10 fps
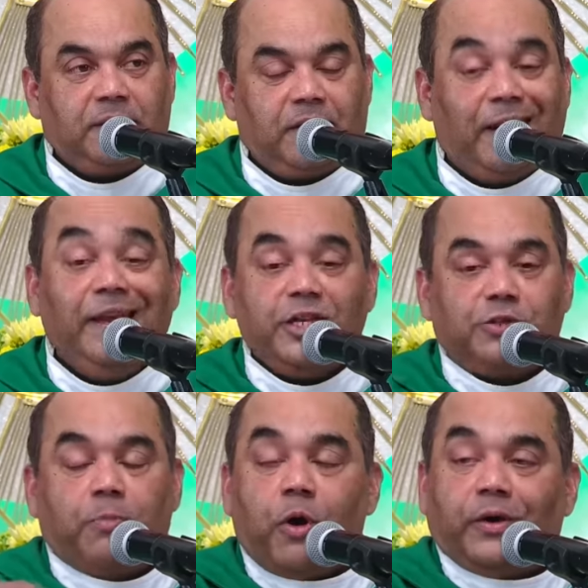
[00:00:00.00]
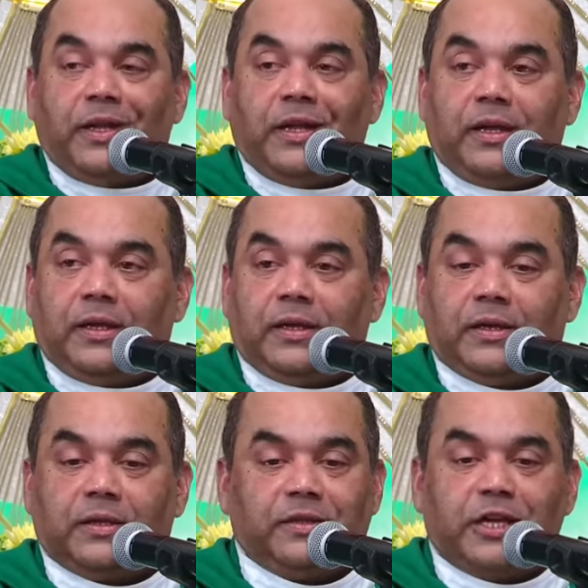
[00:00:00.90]
In his body,
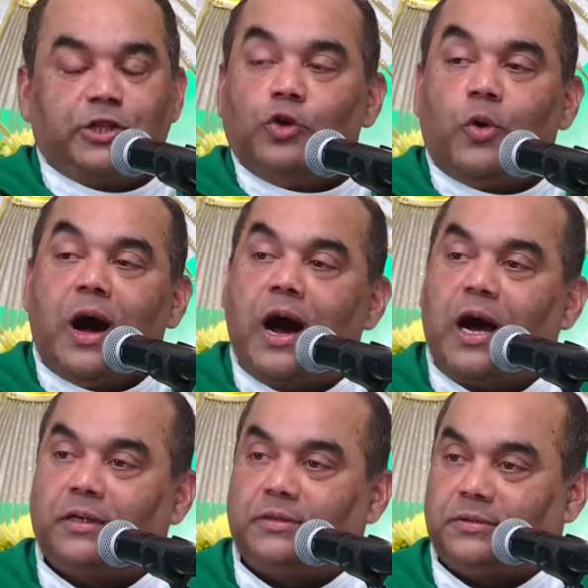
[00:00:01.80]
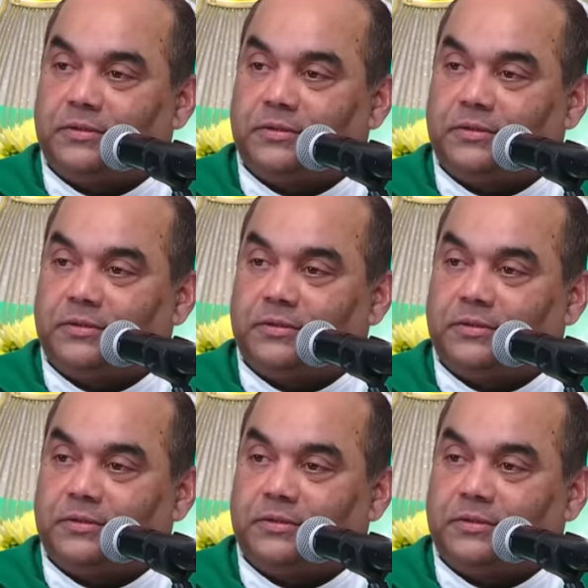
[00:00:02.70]
there's no heart.